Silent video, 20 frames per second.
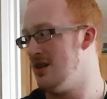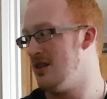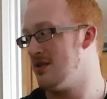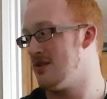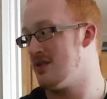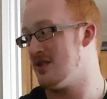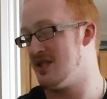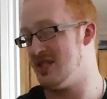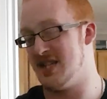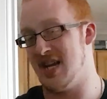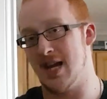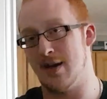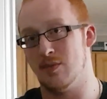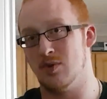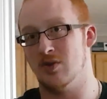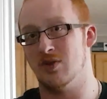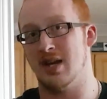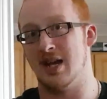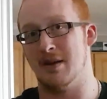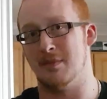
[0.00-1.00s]

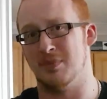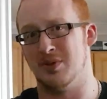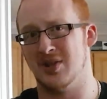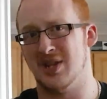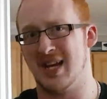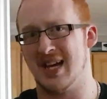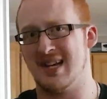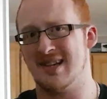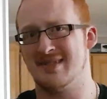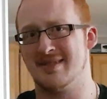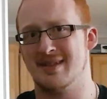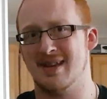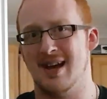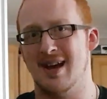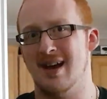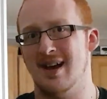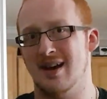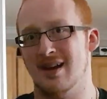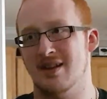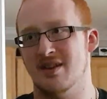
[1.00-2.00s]
stable in place
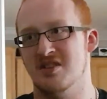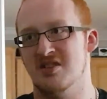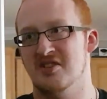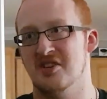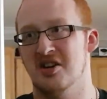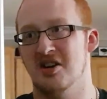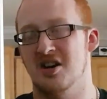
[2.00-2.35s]
and